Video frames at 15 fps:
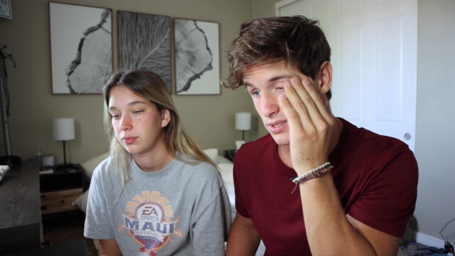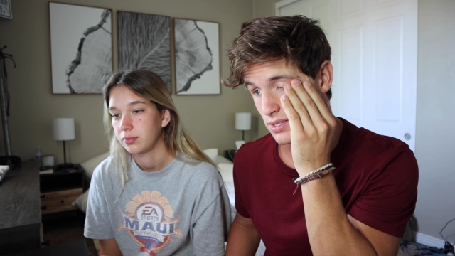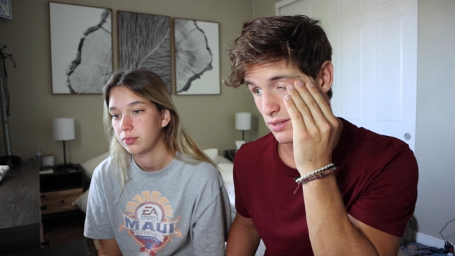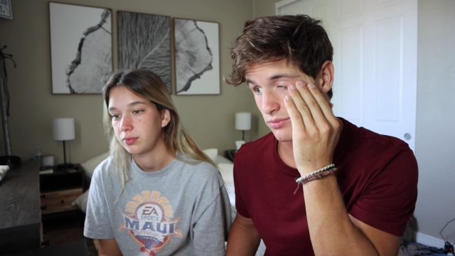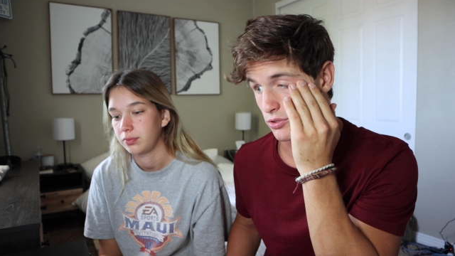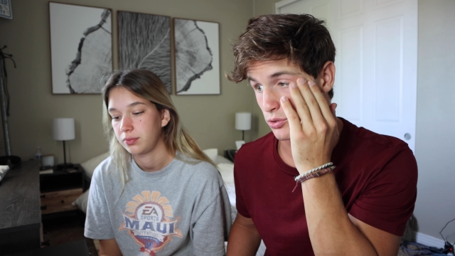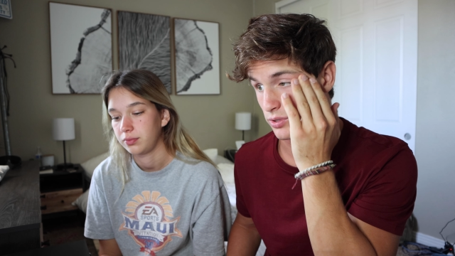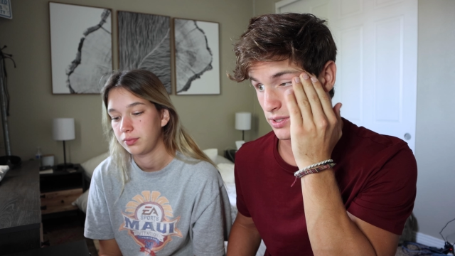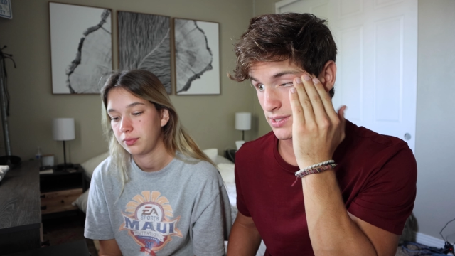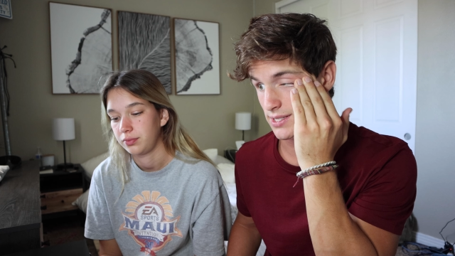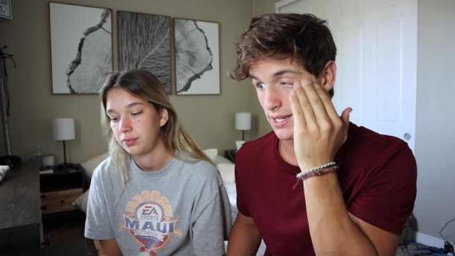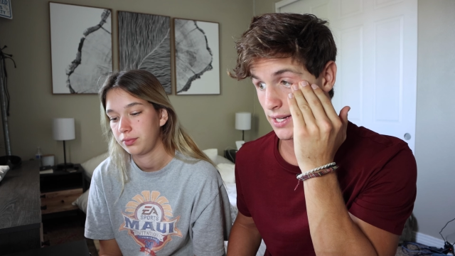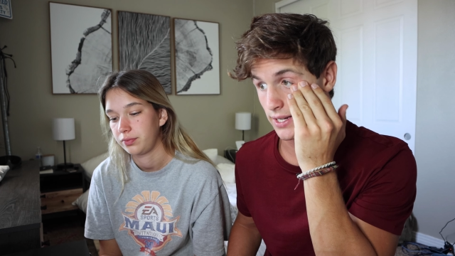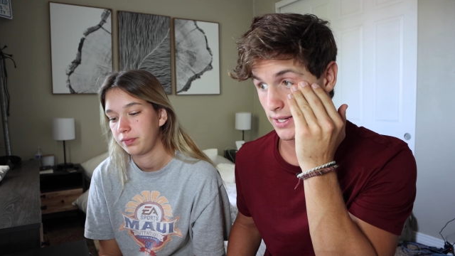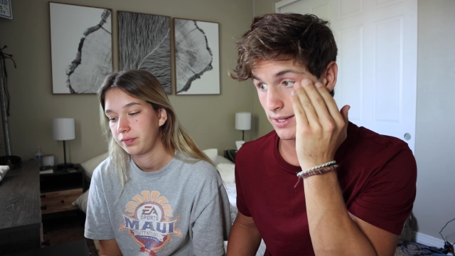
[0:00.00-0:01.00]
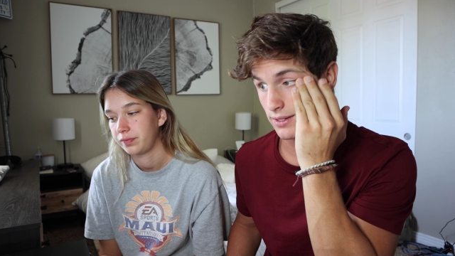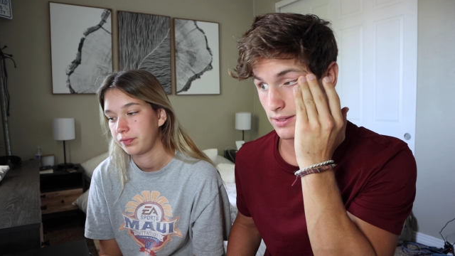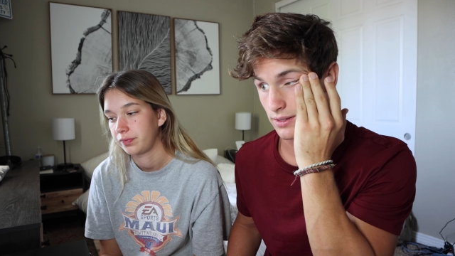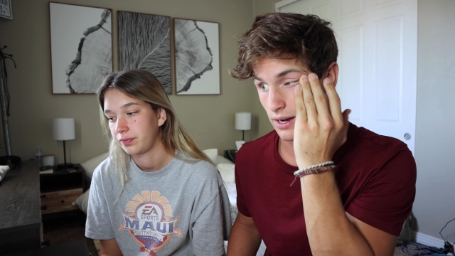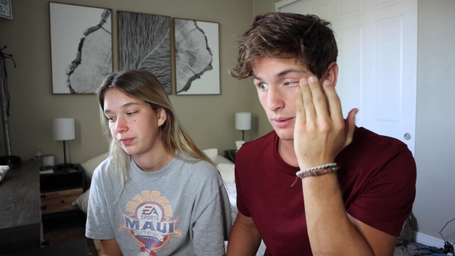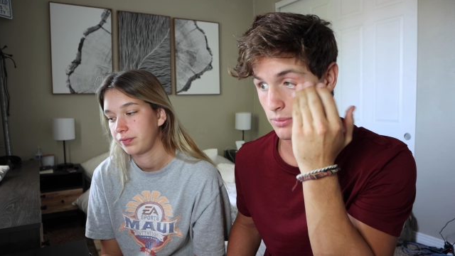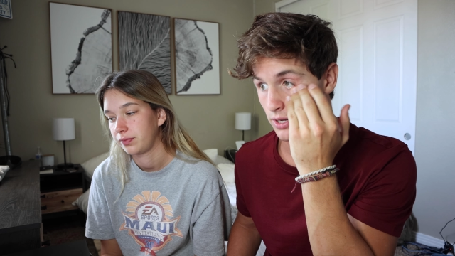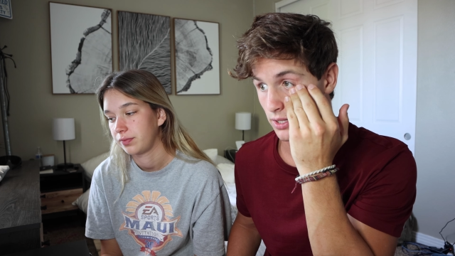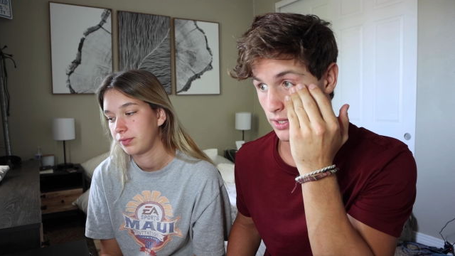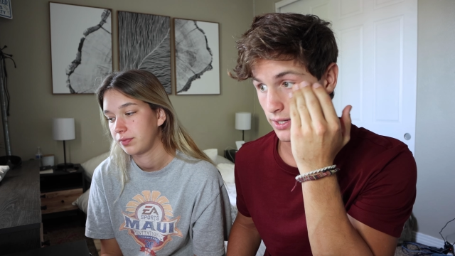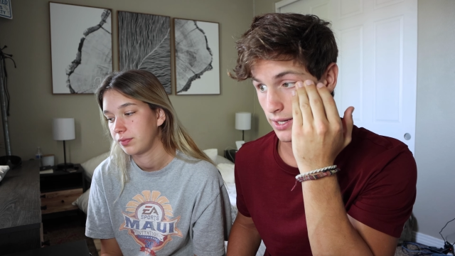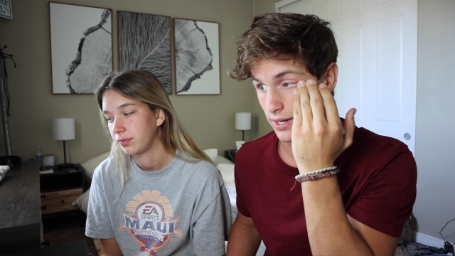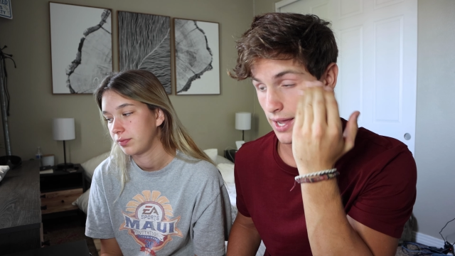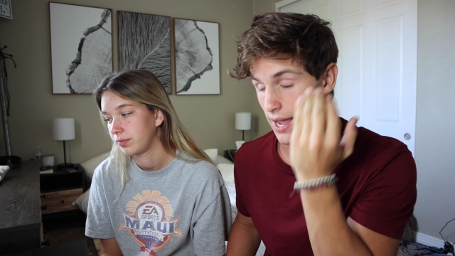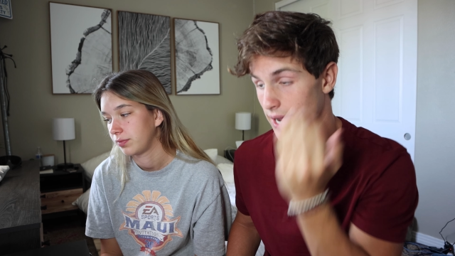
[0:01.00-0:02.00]
Speaker 1: of stuff you can take. I'm not like
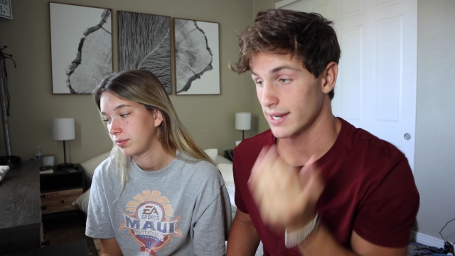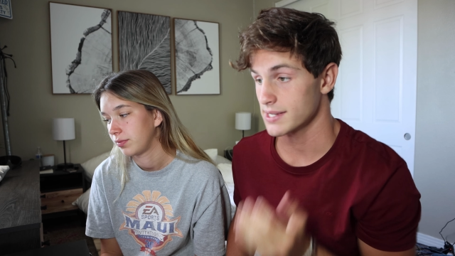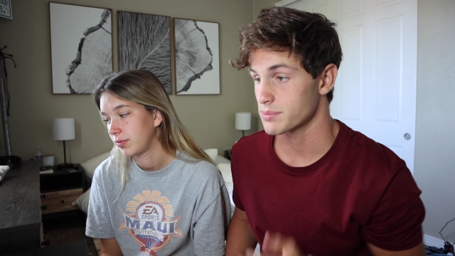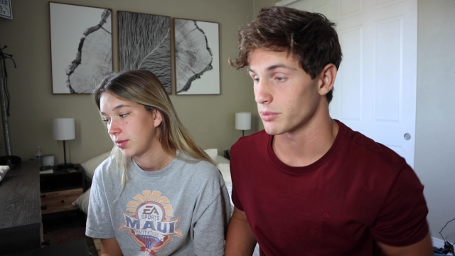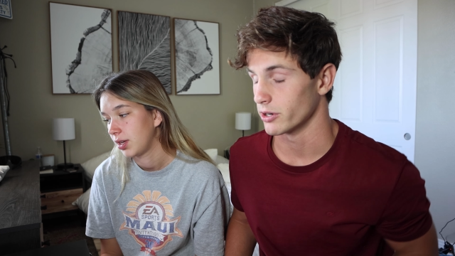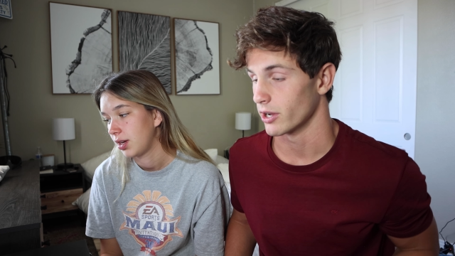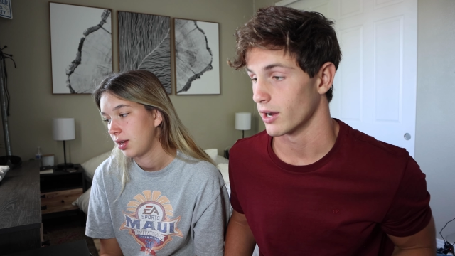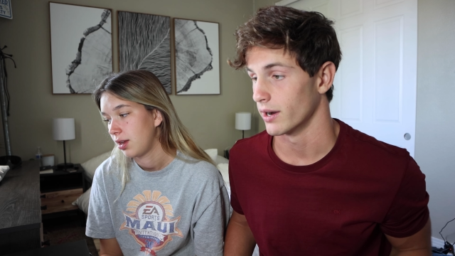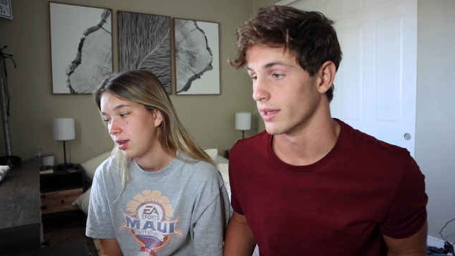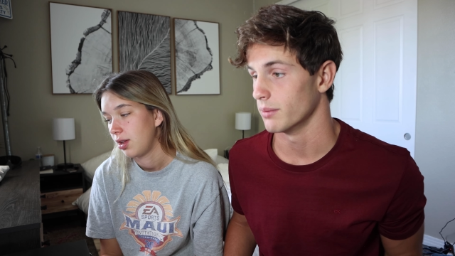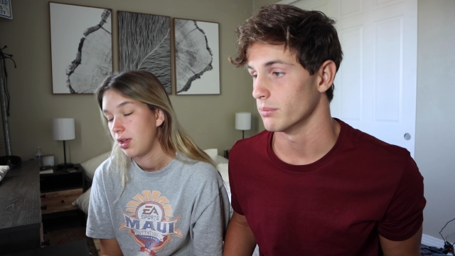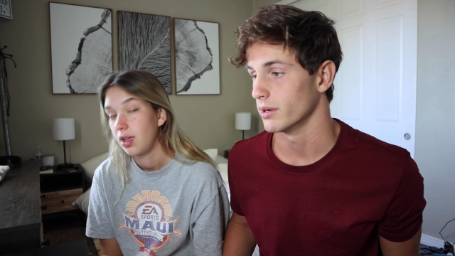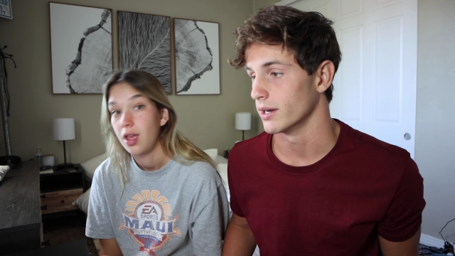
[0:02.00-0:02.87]
an expert on it,